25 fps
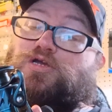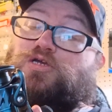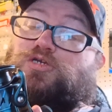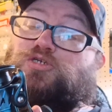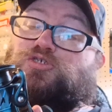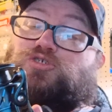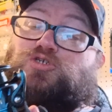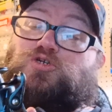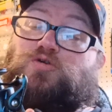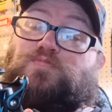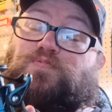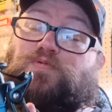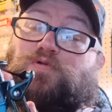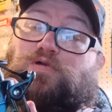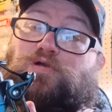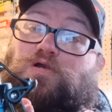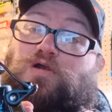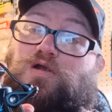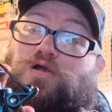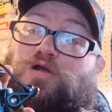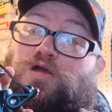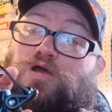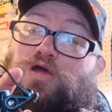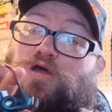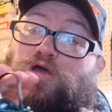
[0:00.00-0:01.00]

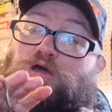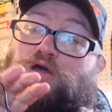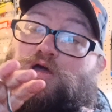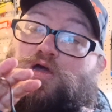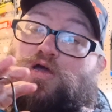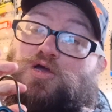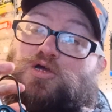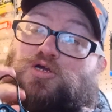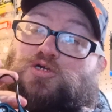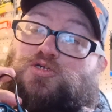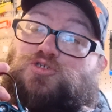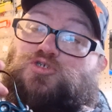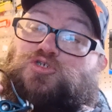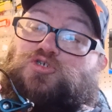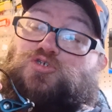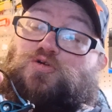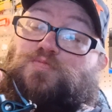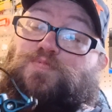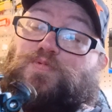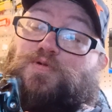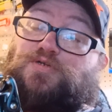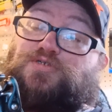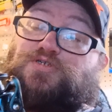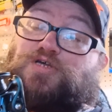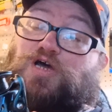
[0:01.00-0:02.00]
Super,
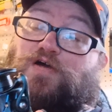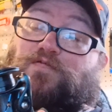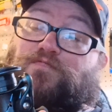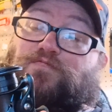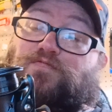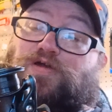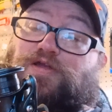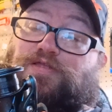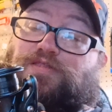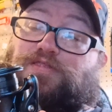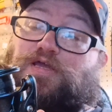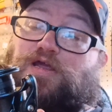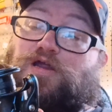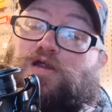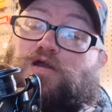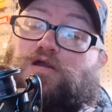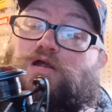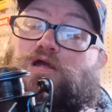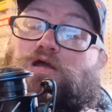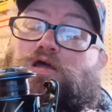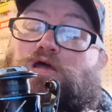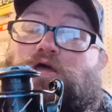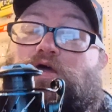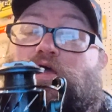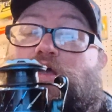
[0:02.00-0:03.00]
super tough right there.